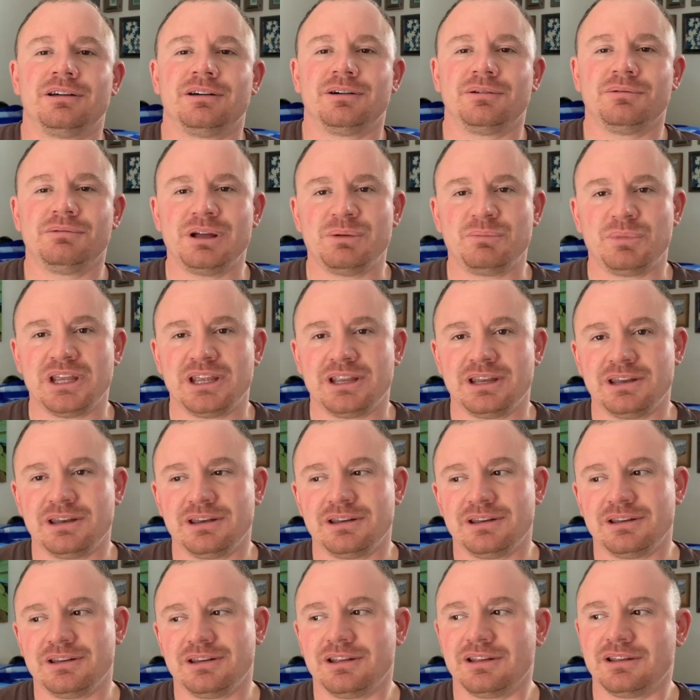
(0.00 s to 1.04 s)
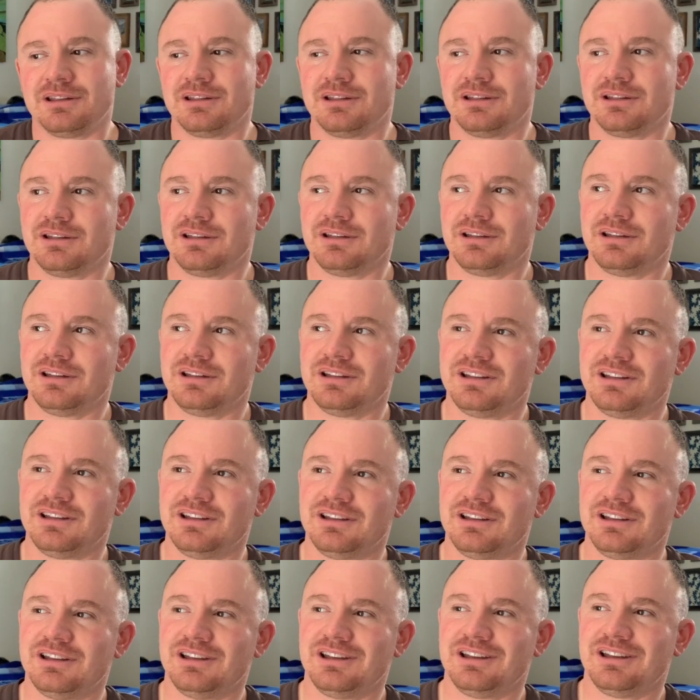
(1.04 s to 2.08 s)
women,
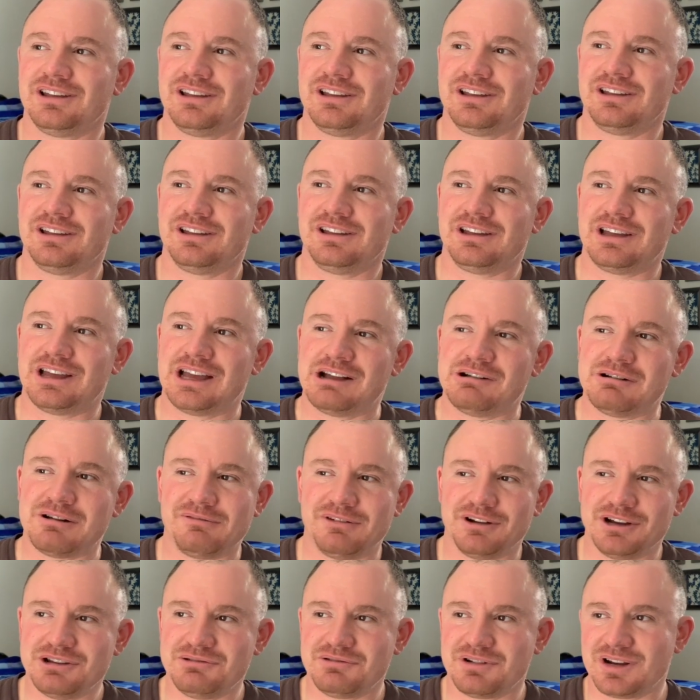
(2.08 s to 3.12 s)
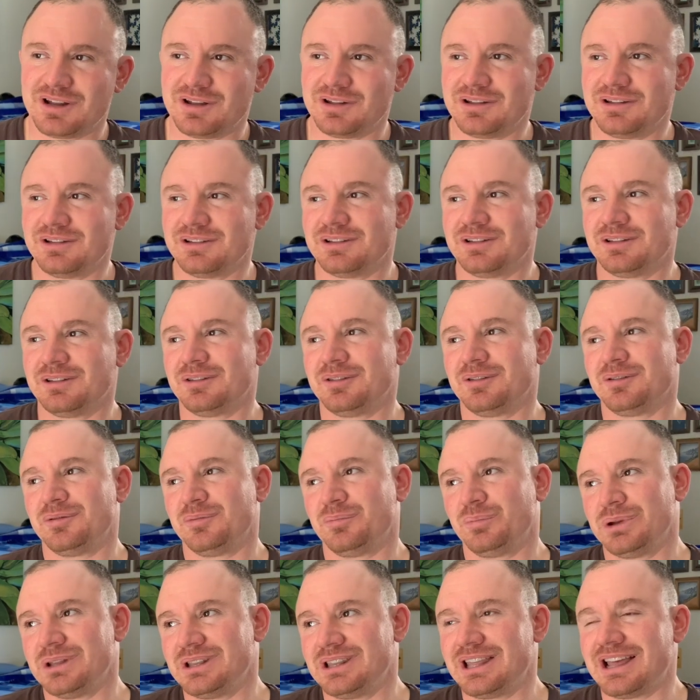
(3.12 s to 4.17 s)
however you want to
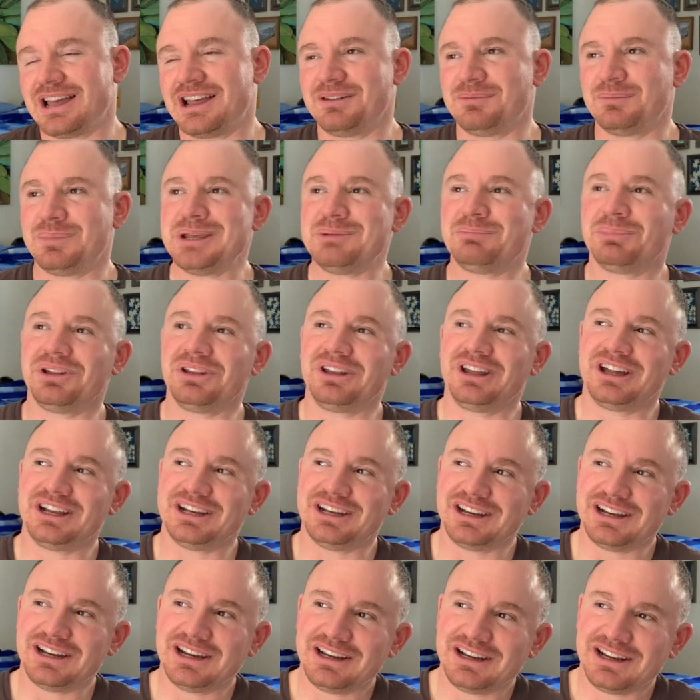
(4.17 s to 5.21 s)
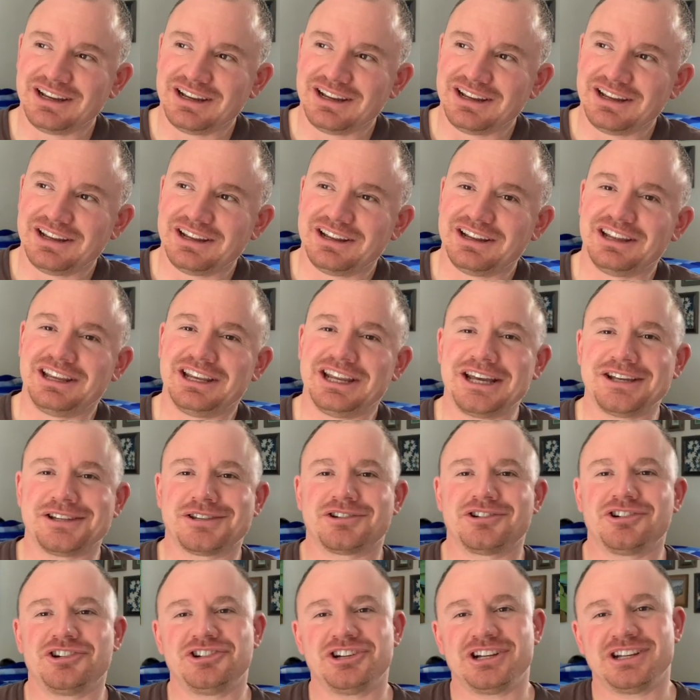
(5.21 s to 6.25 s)
put that, people on an
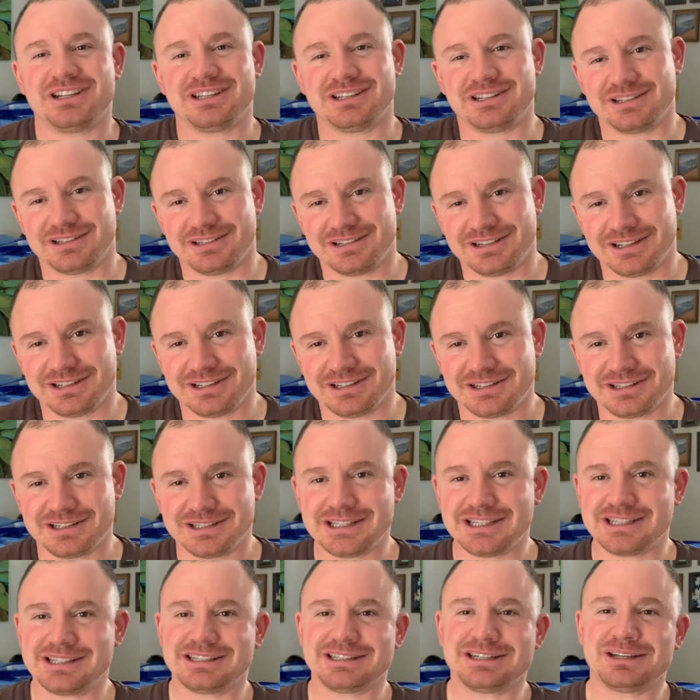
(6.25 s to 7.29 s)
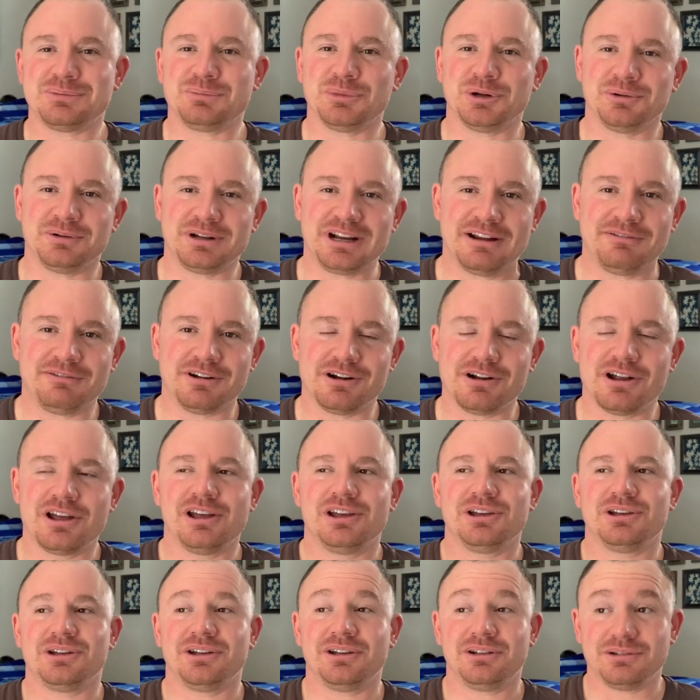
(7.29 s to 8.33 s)
estrogen system or whatever,
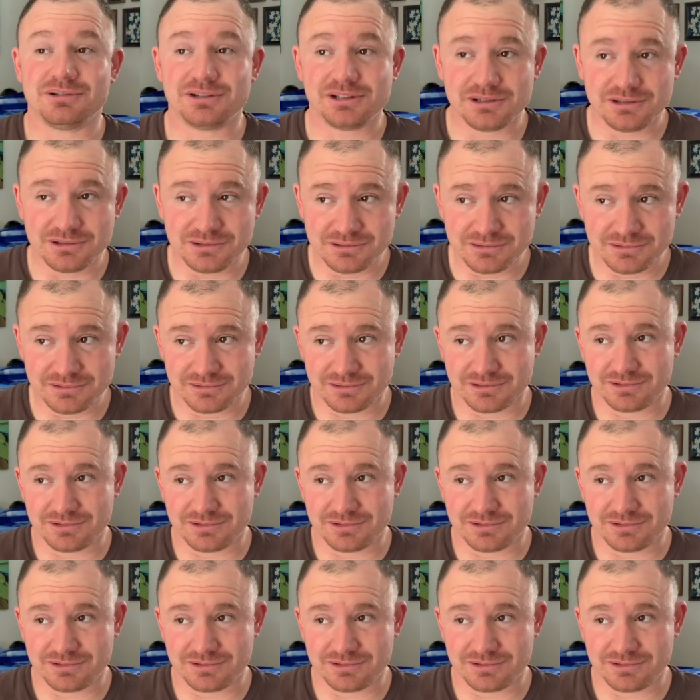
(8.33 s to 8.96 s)
who do